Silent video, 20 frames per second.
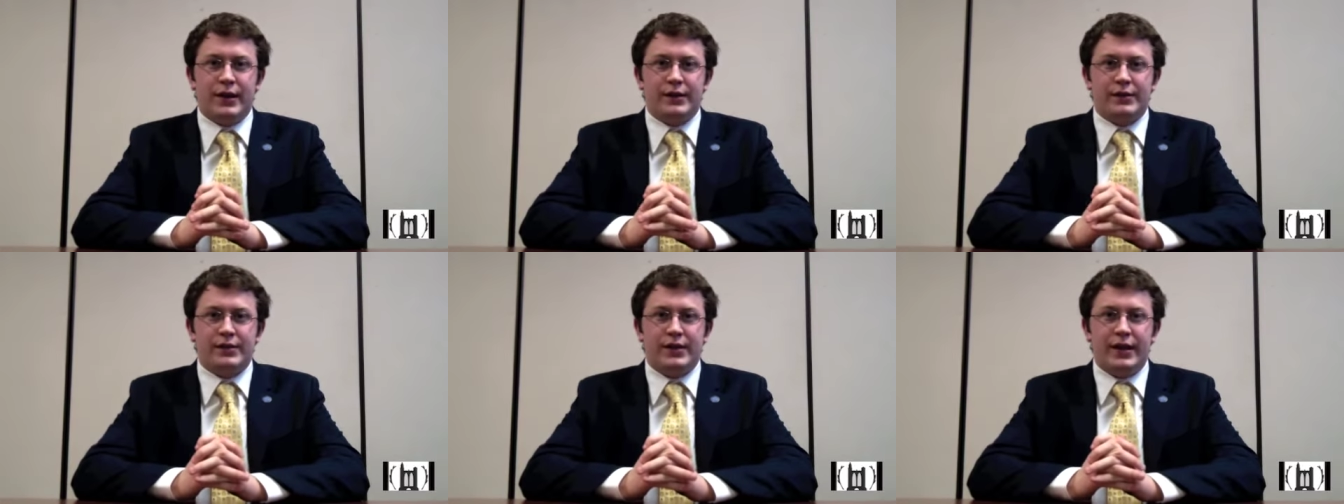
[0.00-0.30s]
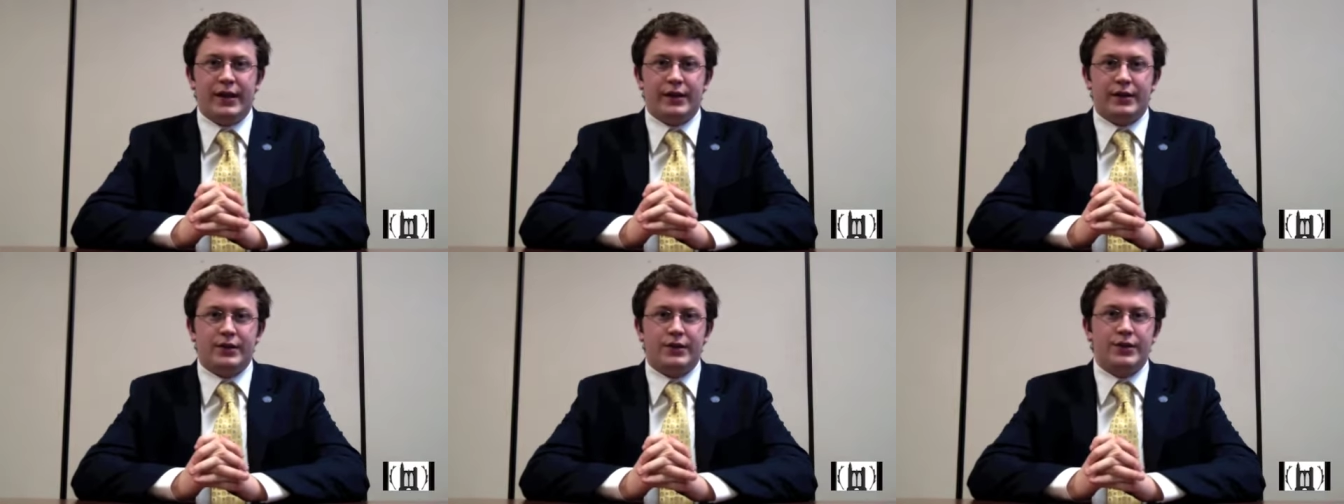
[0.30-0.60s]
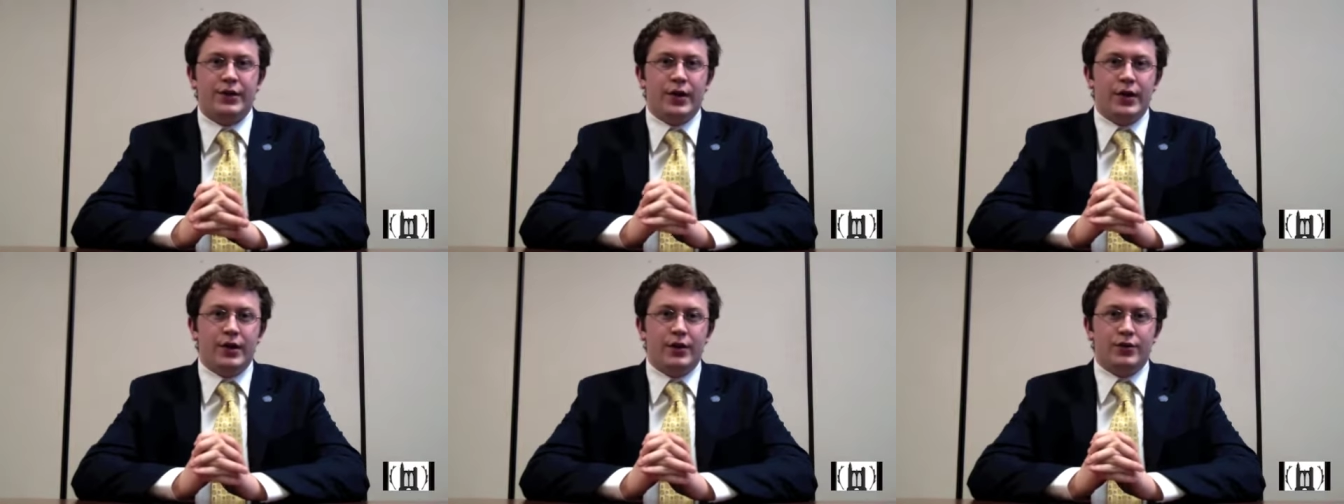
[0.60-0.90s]
and
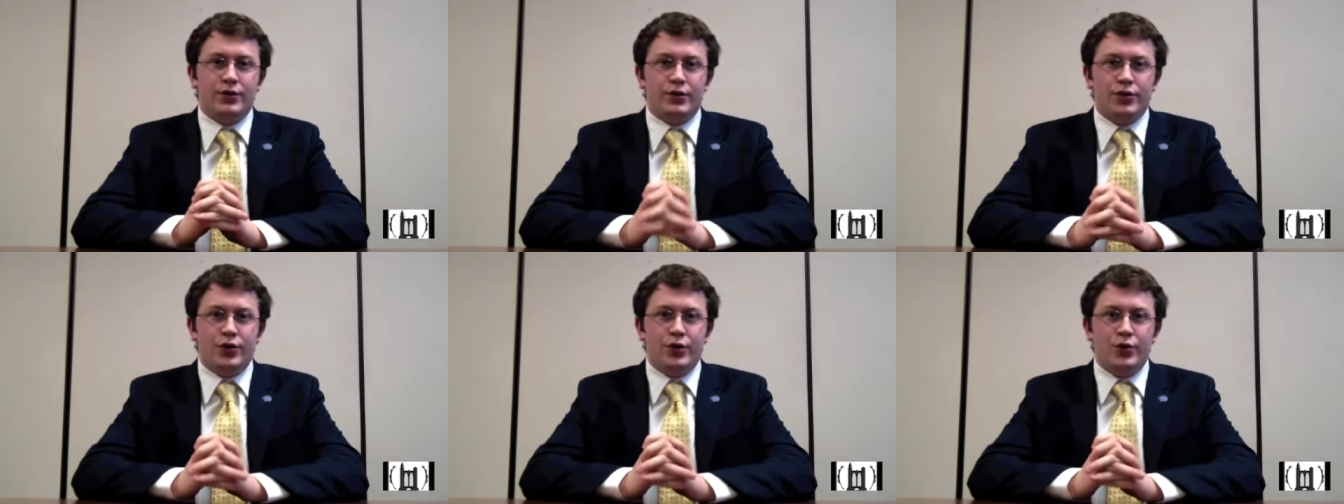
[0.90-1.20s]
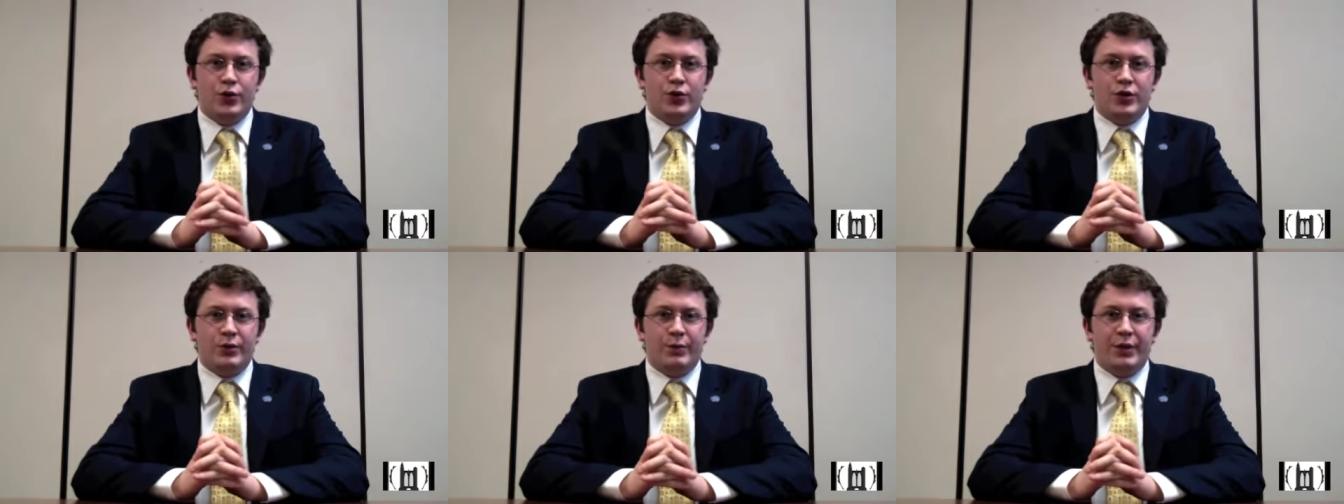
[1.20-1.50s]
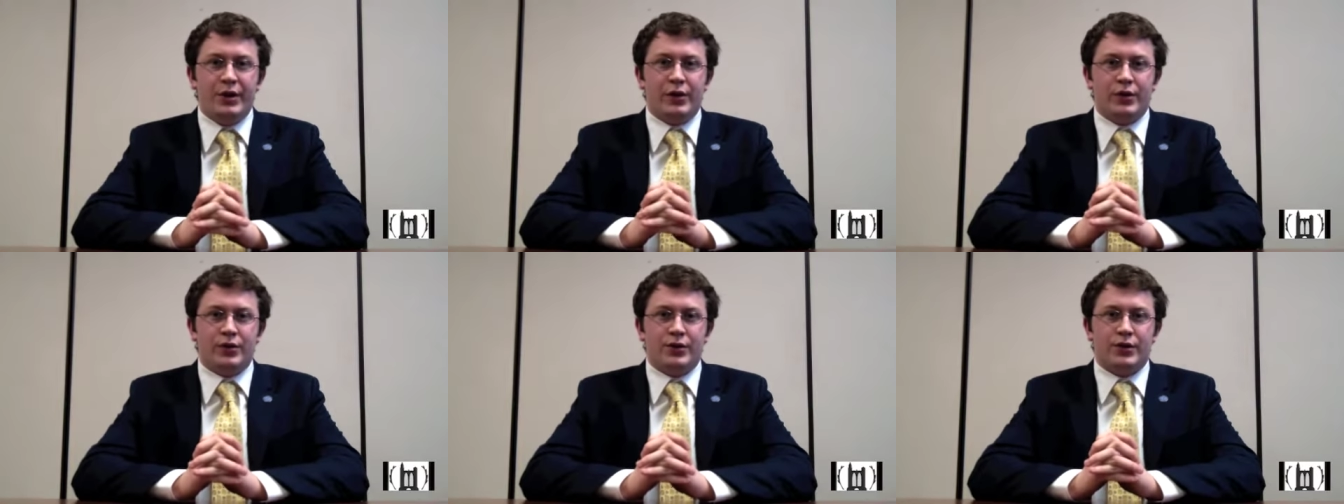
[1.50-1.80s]
takes 2
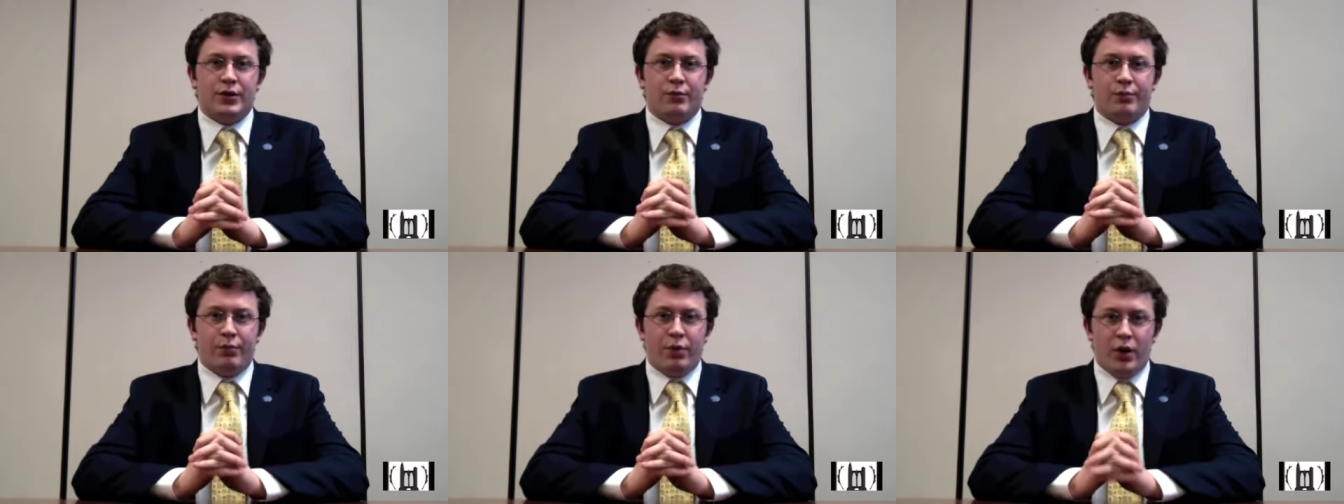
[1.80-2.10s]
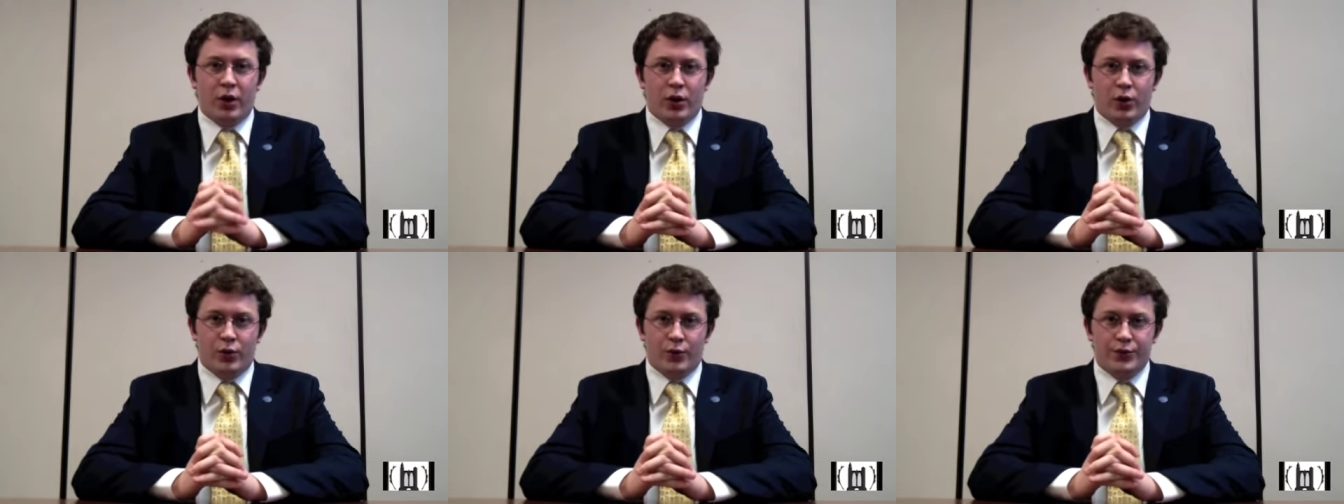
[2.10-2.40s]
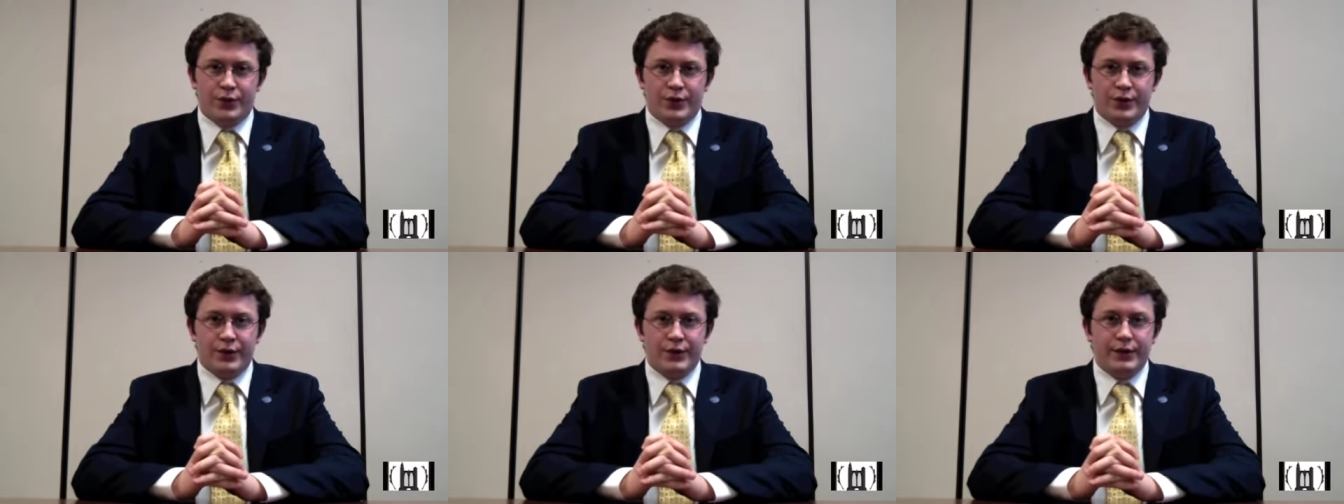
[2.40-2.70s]
speakers
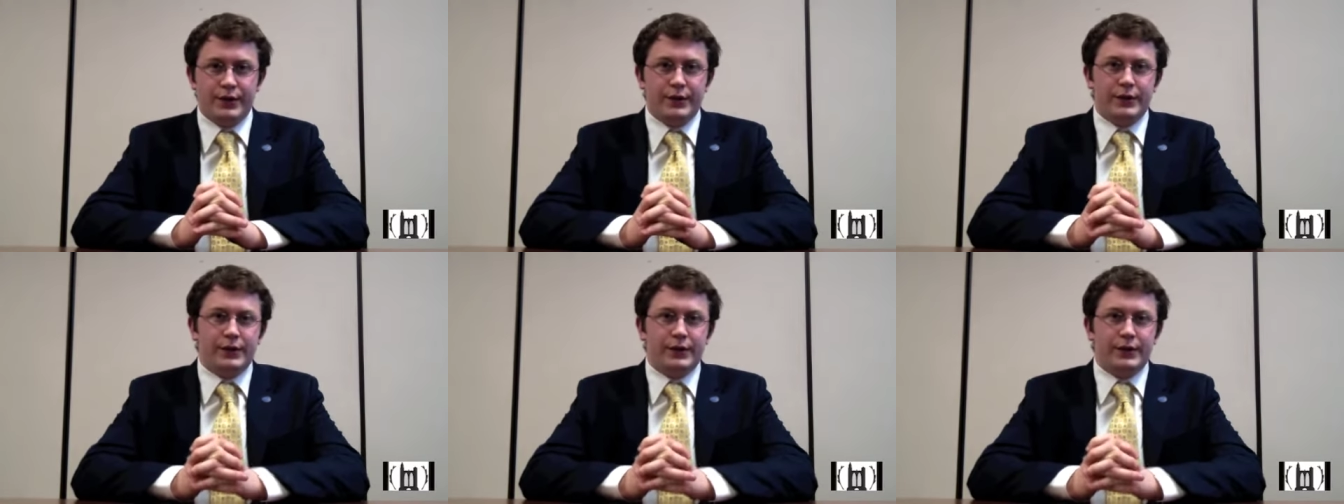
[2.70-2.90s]
opposed.